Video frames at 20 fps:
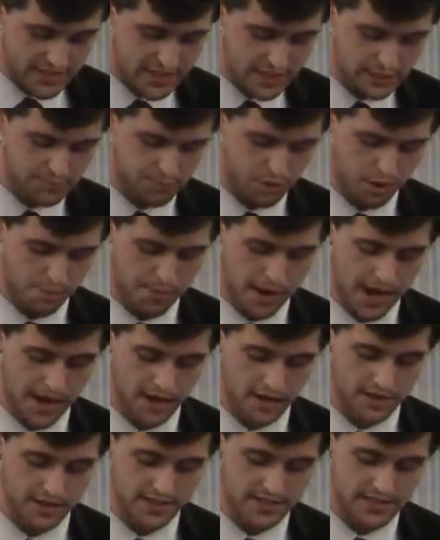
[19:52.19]
says,
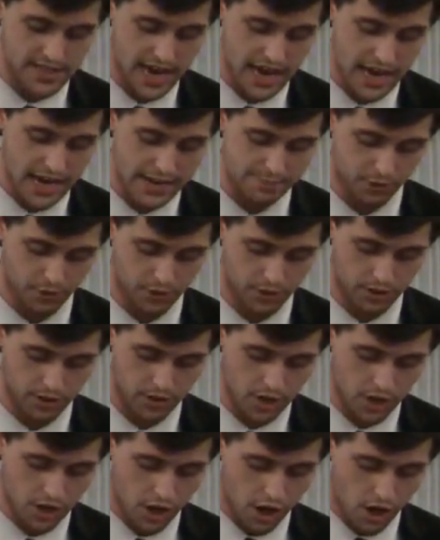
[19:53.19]
"Prepare the
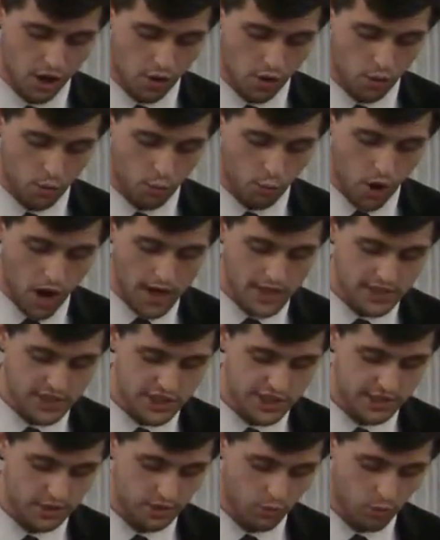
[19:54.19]
table,
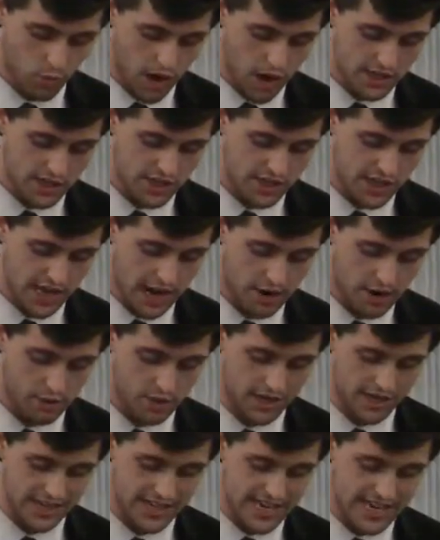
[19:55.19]
watch in the
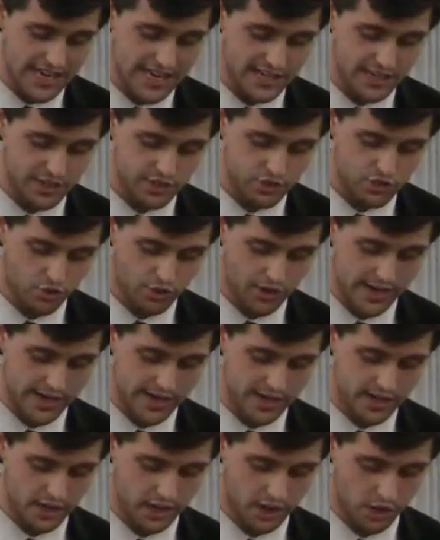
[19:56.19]
watchtower, eat,
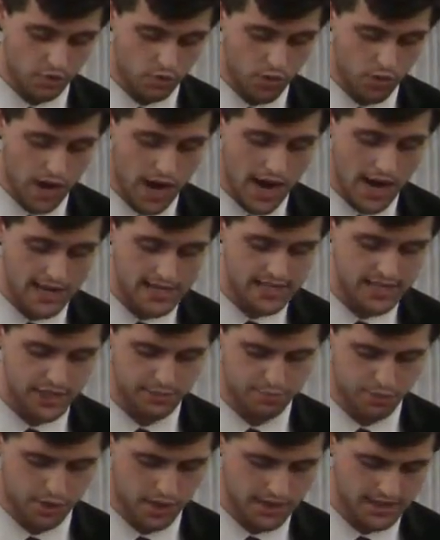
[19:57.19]
drink, arise,
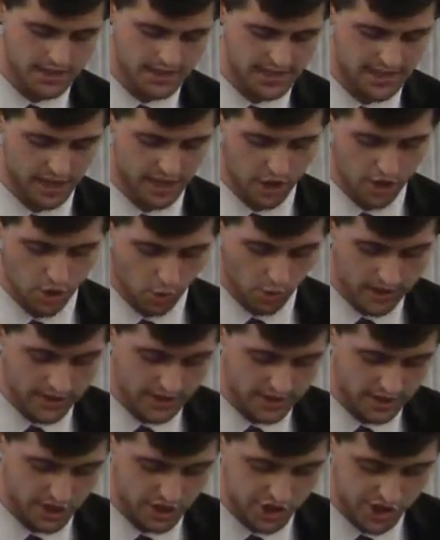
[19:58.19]
ye princes, and
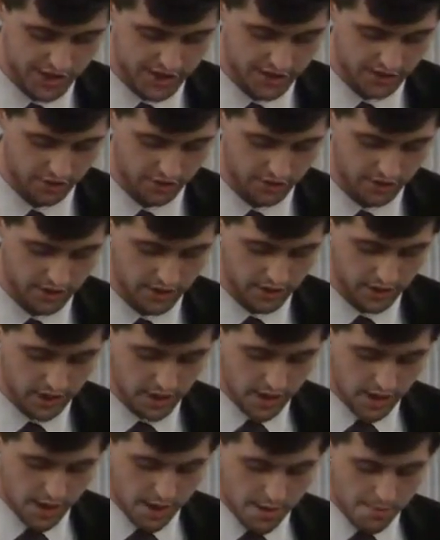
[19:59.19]
anoint the shield."
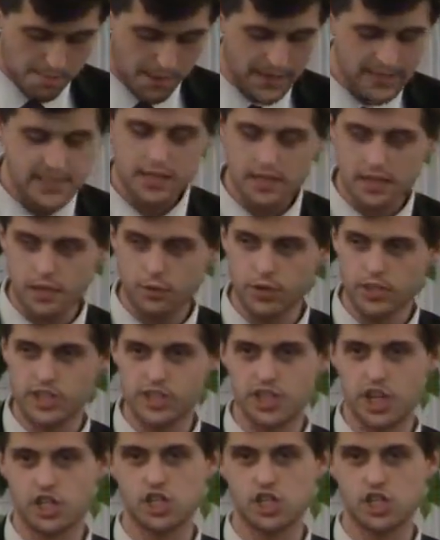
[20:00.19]
Basically, which is a